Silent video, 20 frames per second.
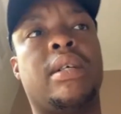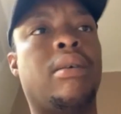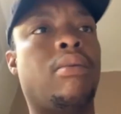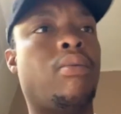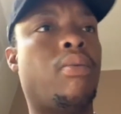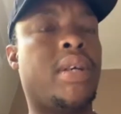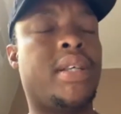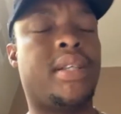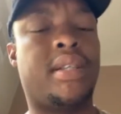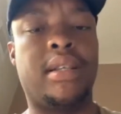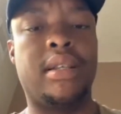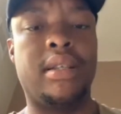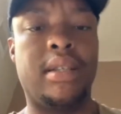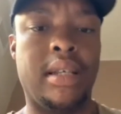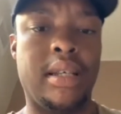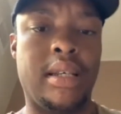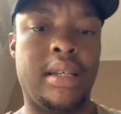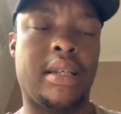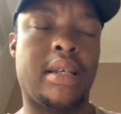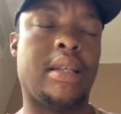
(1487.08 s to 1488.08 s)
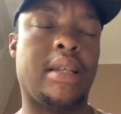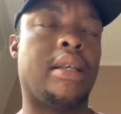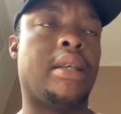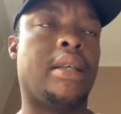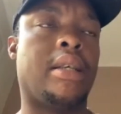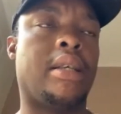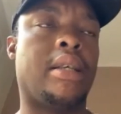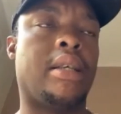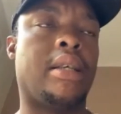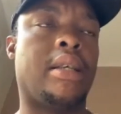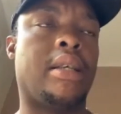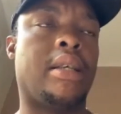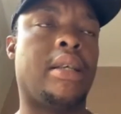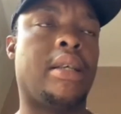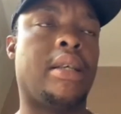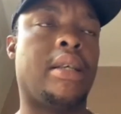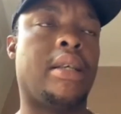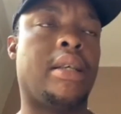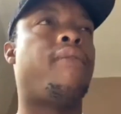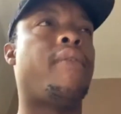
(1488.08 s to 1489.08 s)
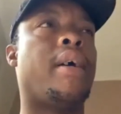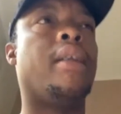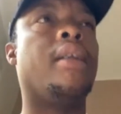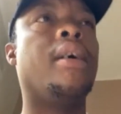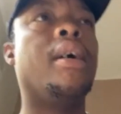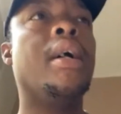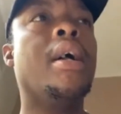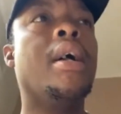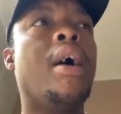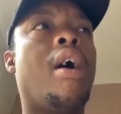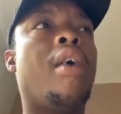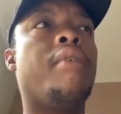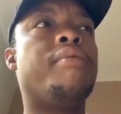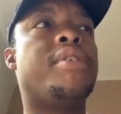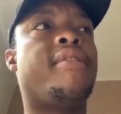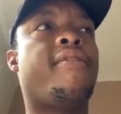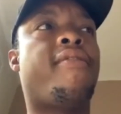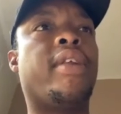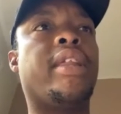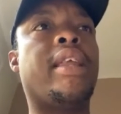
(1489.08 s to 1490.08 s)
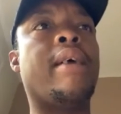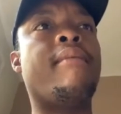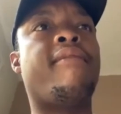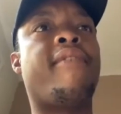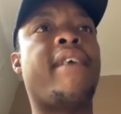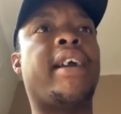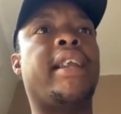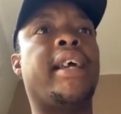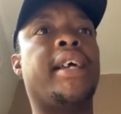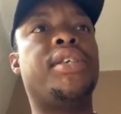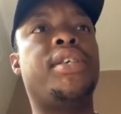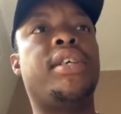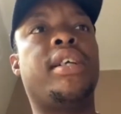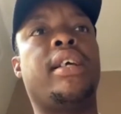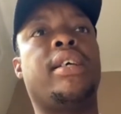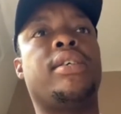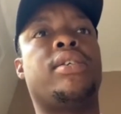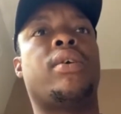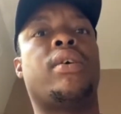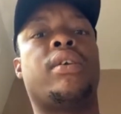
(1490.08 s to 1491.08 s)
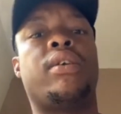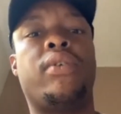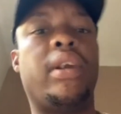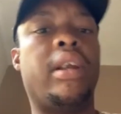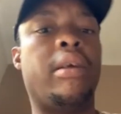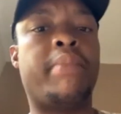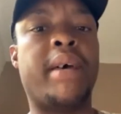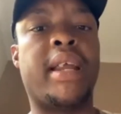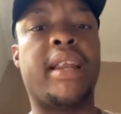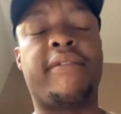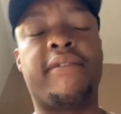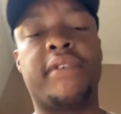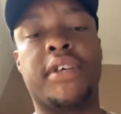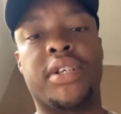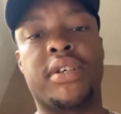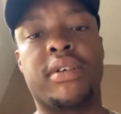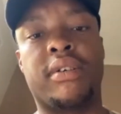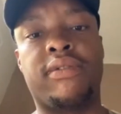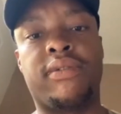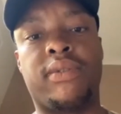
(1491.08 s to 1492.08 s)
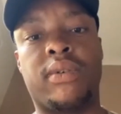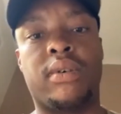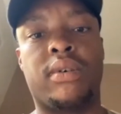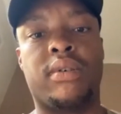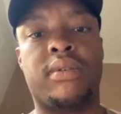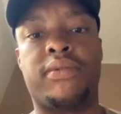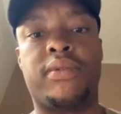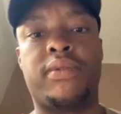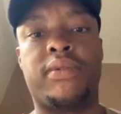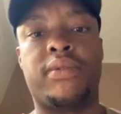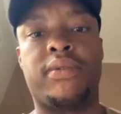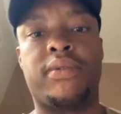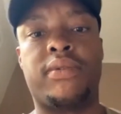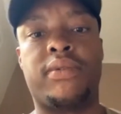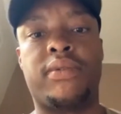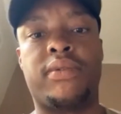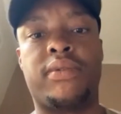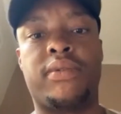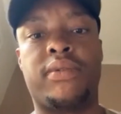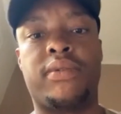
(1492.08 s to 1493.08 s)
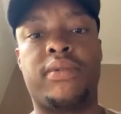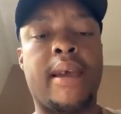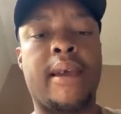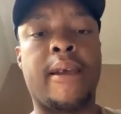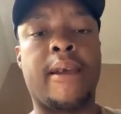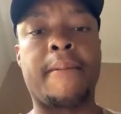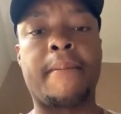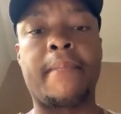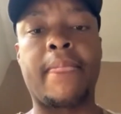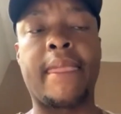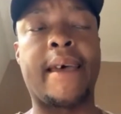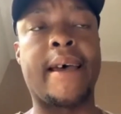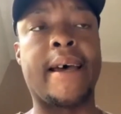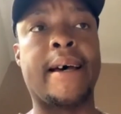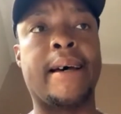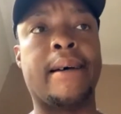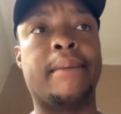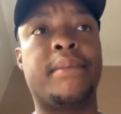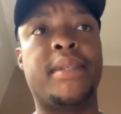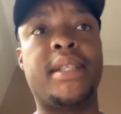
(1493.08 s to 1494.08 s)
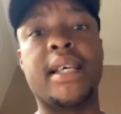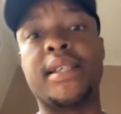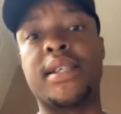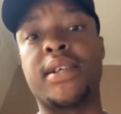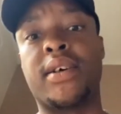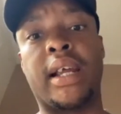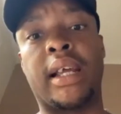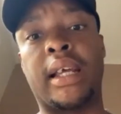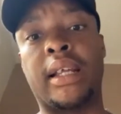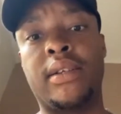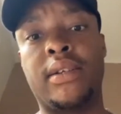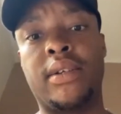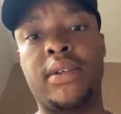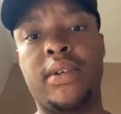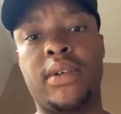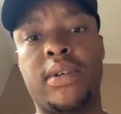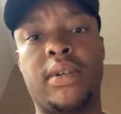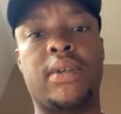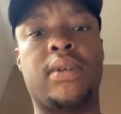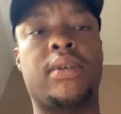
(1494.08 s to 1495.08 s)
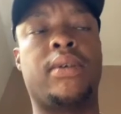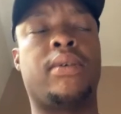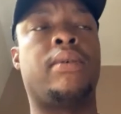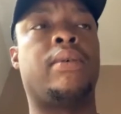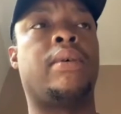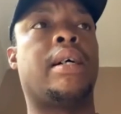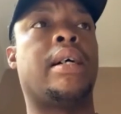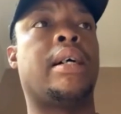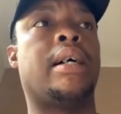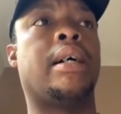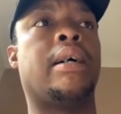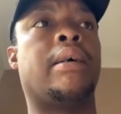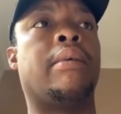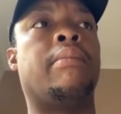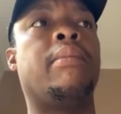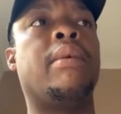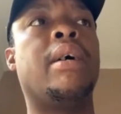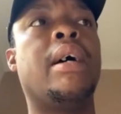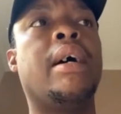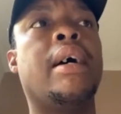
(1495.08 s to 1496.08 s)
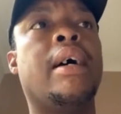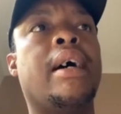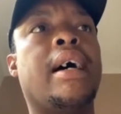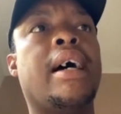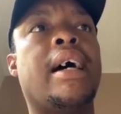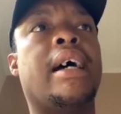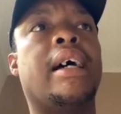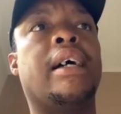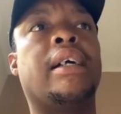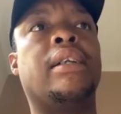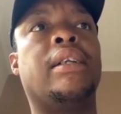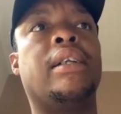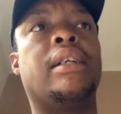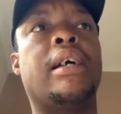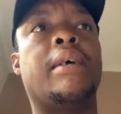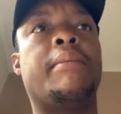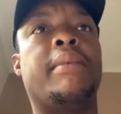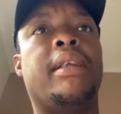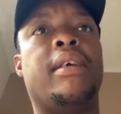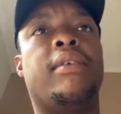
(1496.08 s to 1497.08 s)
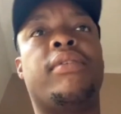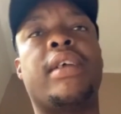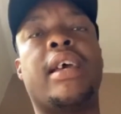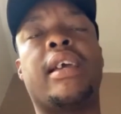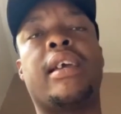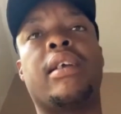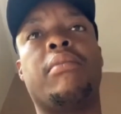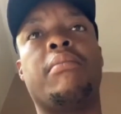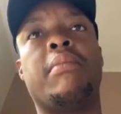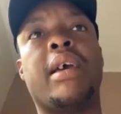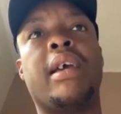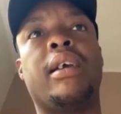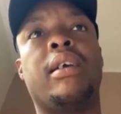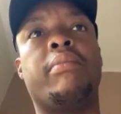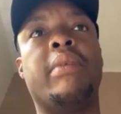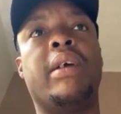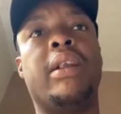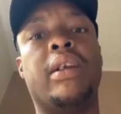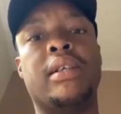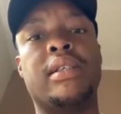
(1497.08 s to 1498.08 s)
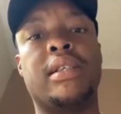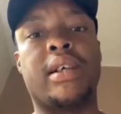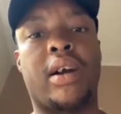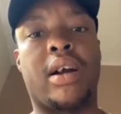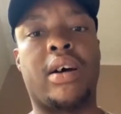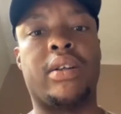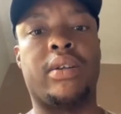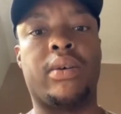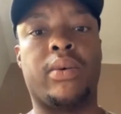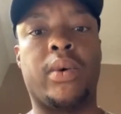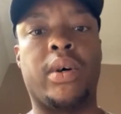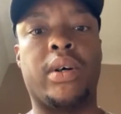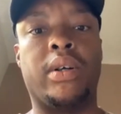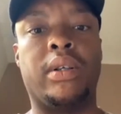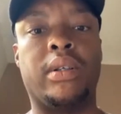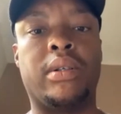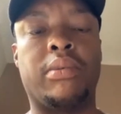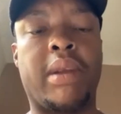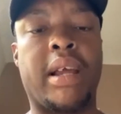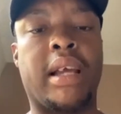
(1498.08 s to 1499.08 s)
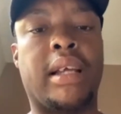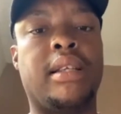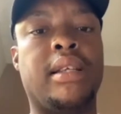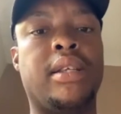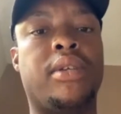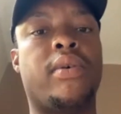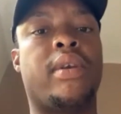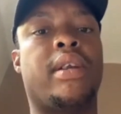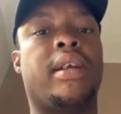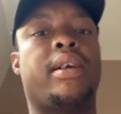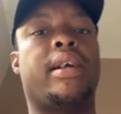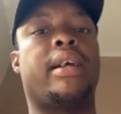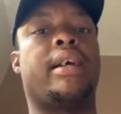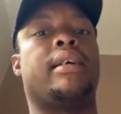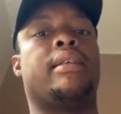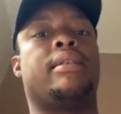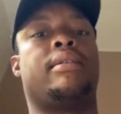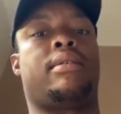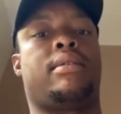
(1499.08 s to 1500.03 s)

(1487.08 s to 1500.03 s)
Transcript: West Indies and all of this stuff. And obviously for them financially, it's not really beneficial for them to play Test cricket, and I mean, if they can make millions around the world playing T20 cricket,